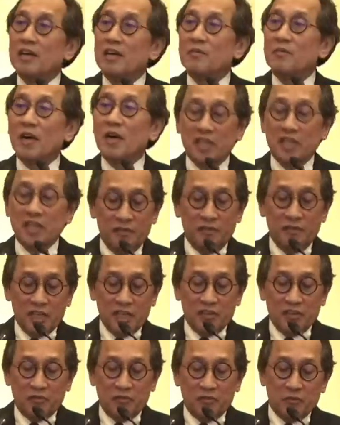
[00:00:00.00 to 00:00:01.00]
But even
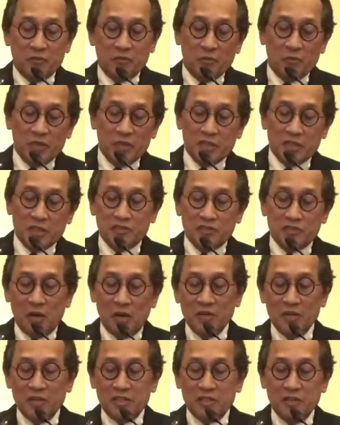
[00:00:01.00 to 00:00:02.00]
if Mr.
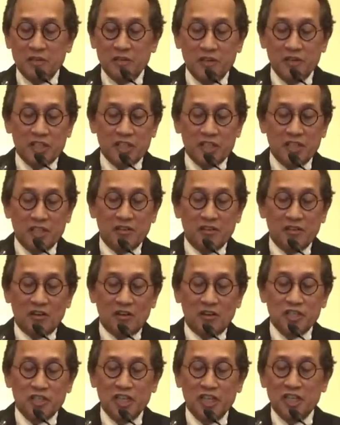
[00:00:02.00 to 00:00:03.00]
Trump is defeated or
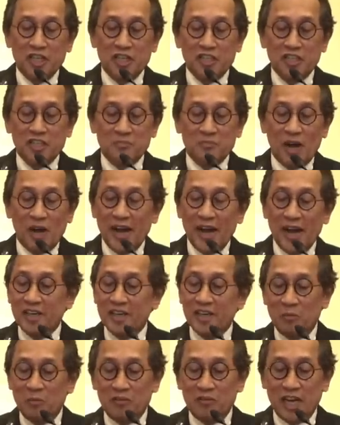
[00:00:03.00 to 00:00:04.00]
changes his mind
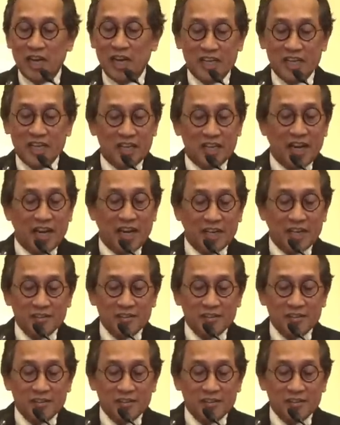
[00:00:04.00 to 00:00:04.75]
about running again,